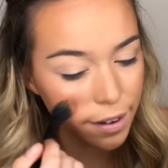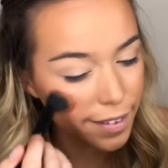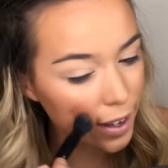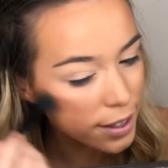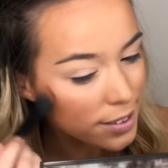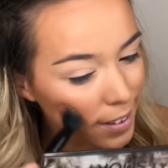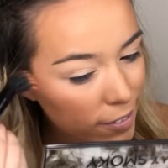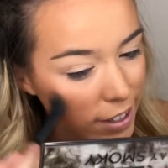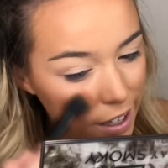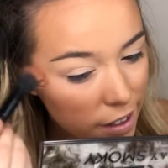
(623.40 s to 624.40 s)
Well, that is
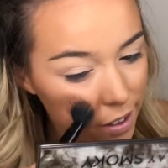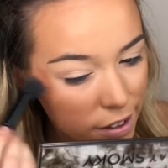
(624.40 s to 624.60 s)
lovely.